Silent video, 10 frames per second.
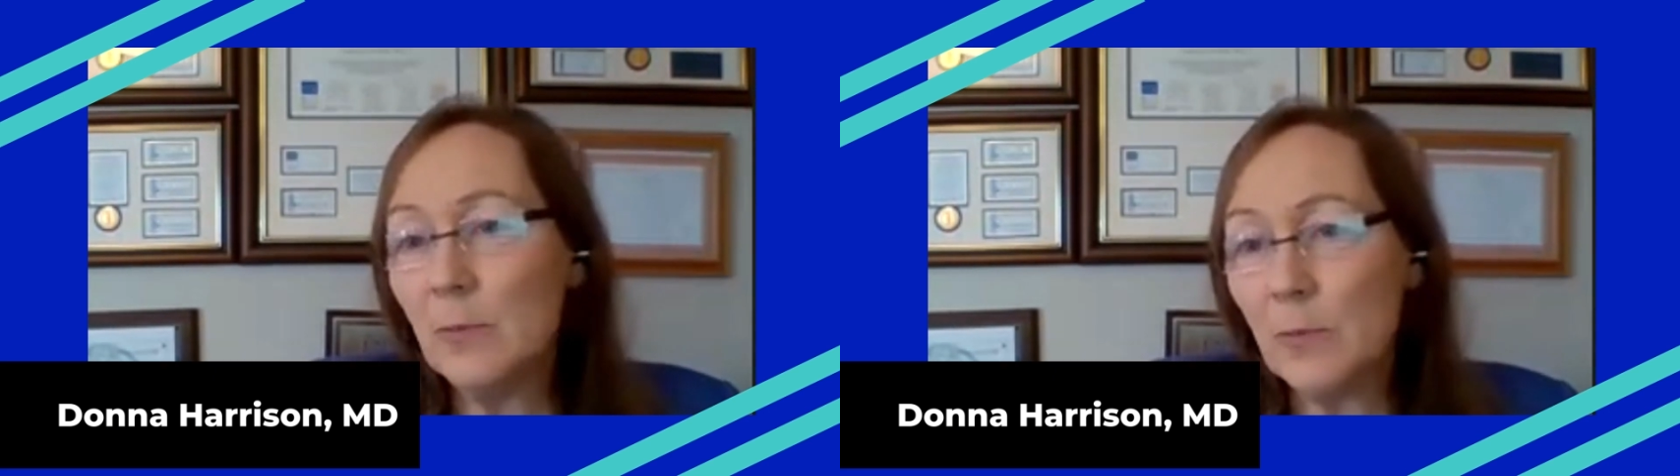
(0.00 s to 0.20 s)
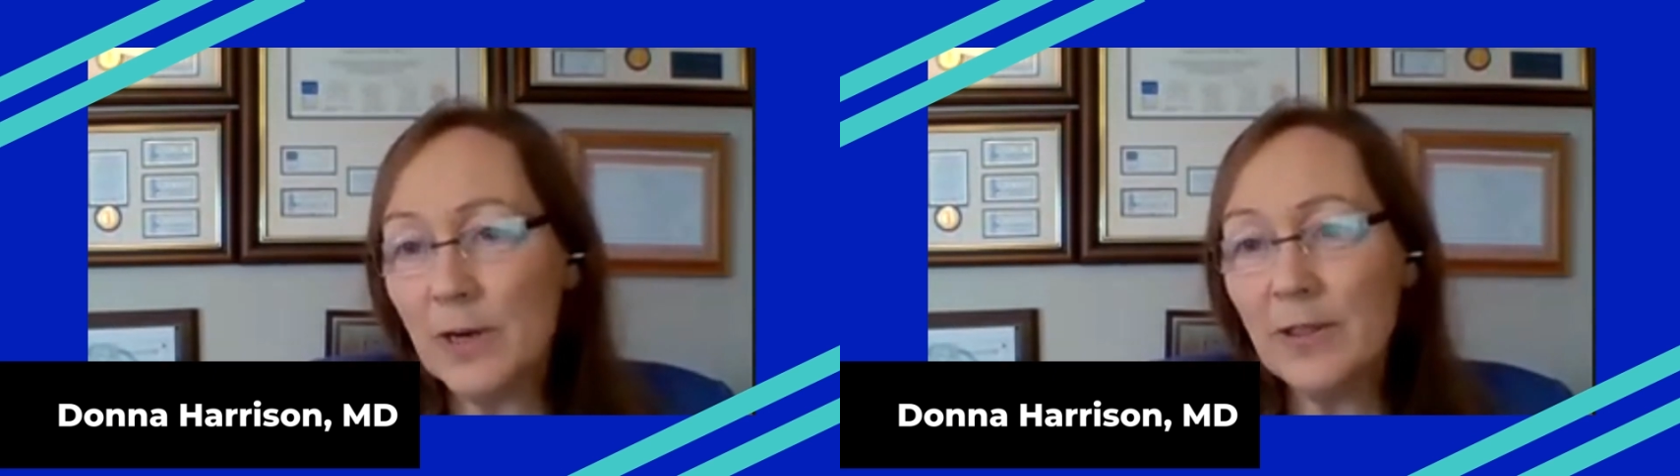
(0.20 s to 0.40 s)

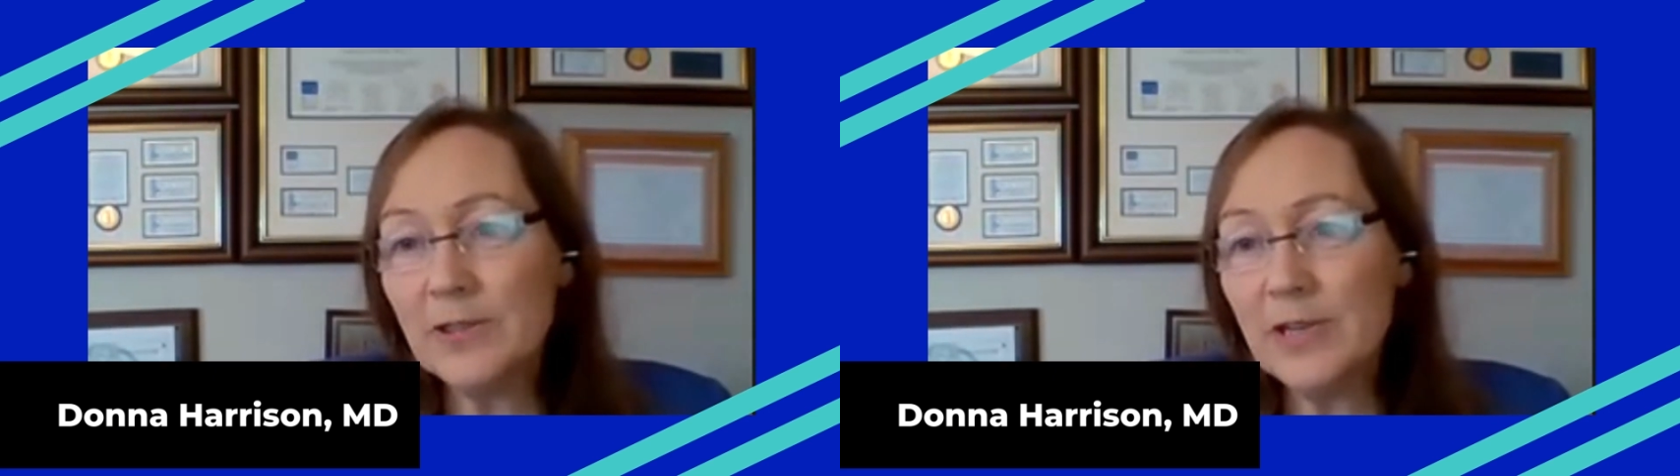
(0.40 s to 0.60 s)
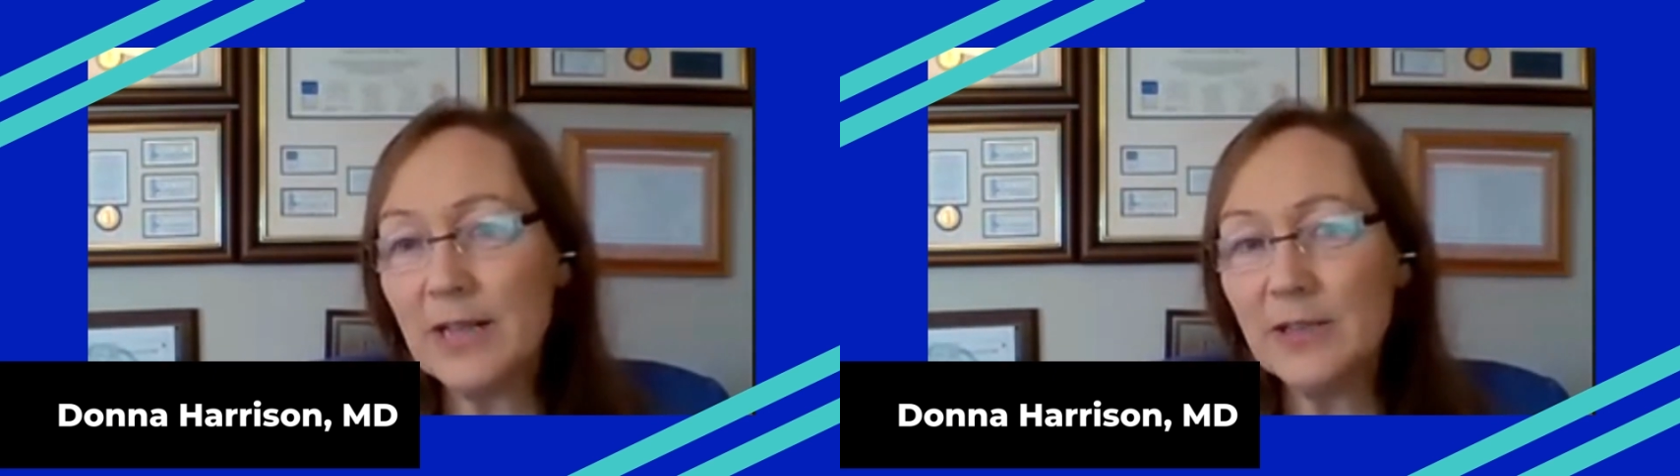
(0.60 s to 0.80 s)
One of the
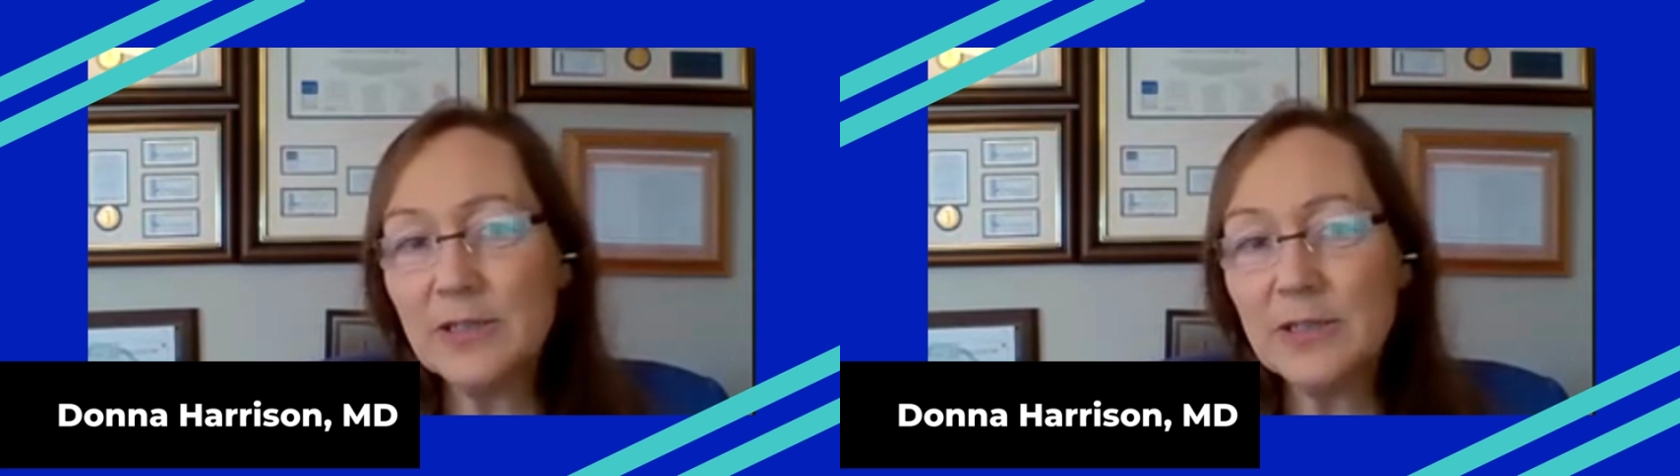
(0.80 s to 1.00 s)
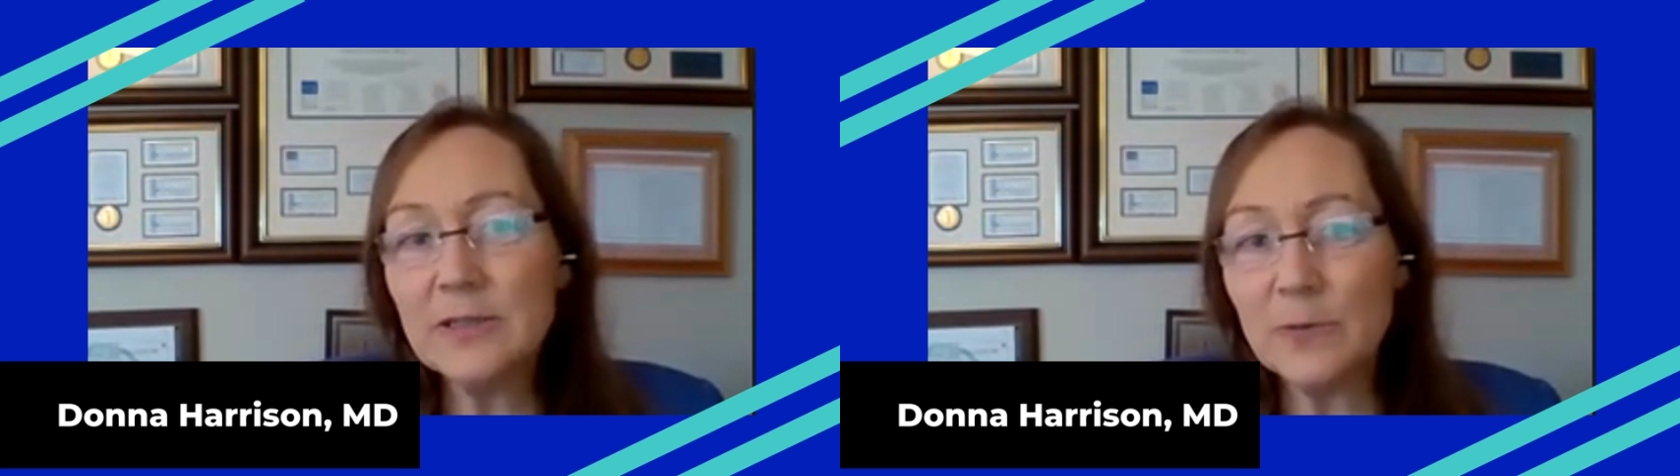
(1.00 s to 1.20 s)

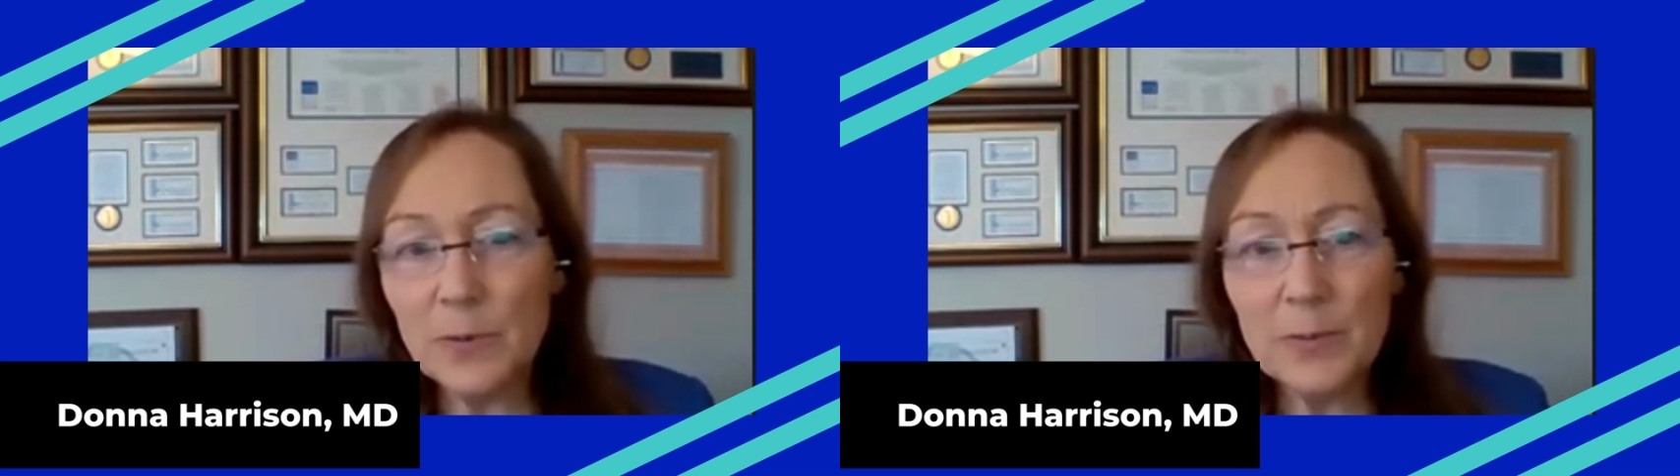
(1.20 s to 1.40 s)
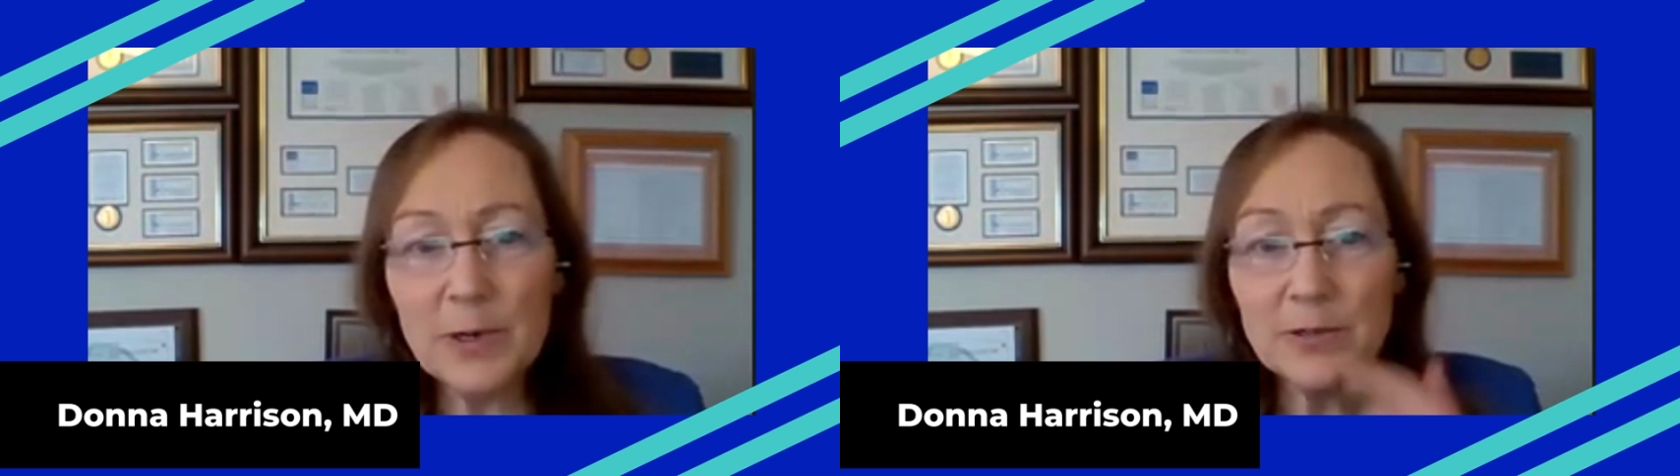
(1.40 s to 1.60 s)
challenges, the
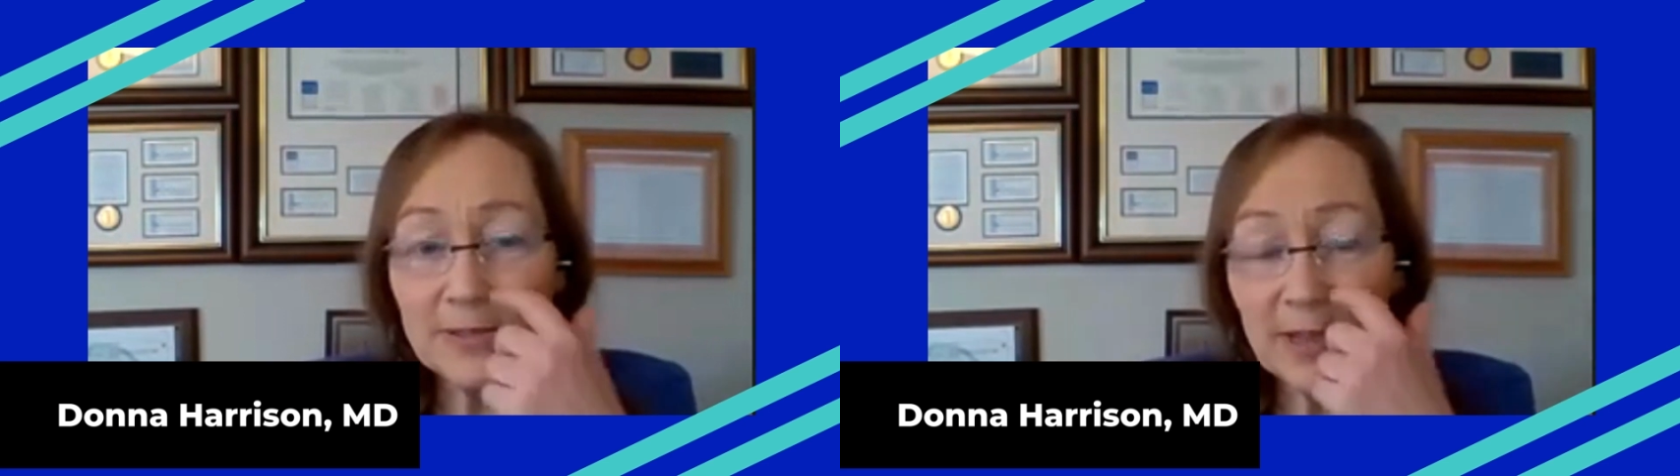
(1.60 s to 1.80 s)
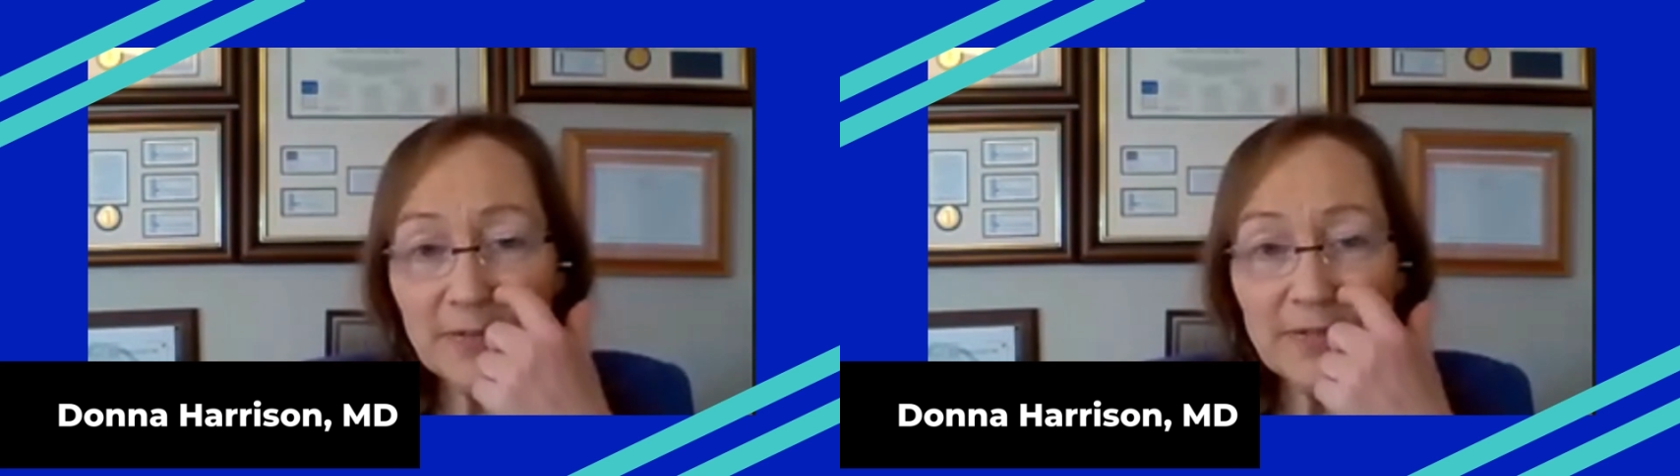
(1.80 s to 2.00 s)
woman
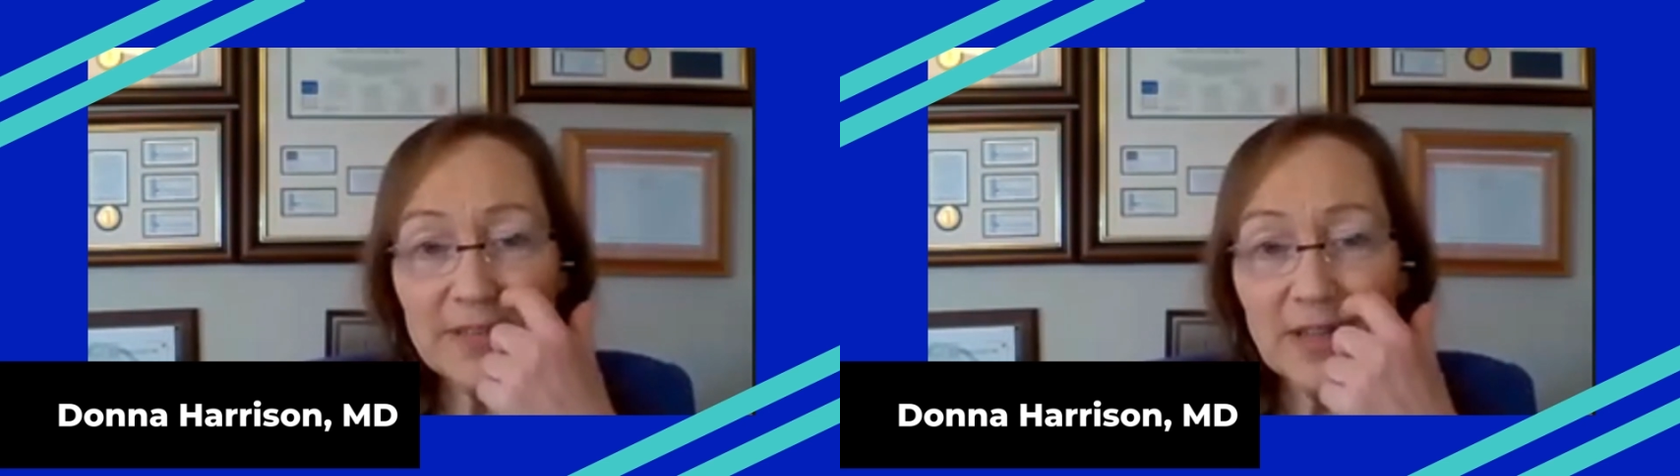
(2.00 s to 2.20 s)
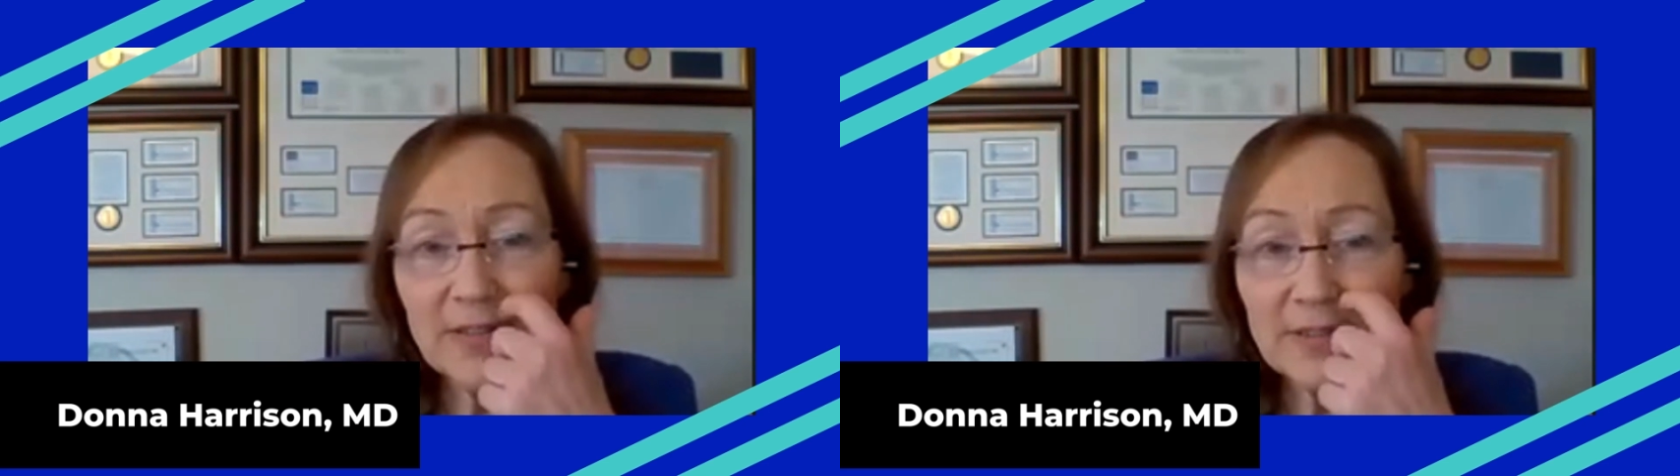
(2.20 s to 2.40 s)
herself is now